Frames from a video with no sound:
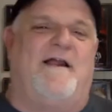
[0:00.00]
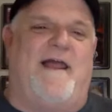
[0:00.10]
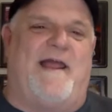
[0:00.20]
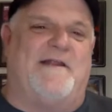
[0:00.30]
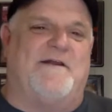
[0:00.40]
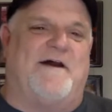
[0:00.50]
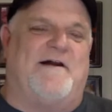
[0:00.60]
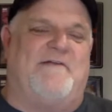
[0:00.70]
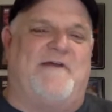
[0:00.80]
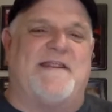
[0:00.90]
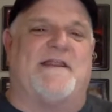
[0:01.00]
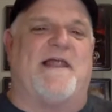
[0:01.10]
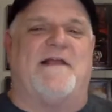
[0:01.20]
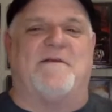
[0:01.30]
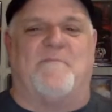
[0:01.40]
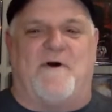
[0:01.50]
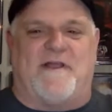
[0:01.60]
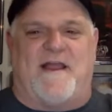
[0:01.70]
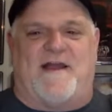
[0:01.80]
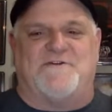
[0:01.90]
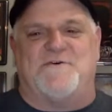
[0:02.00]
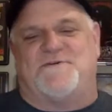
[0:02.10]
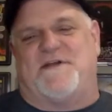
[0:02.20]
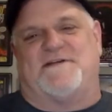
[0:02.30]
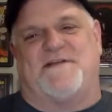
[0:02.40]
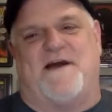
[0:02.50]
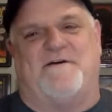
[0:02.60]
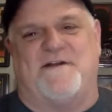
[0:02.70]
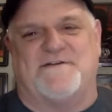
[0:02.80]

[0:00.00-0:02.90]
And if I didn't like the book, he got 2 sticks down.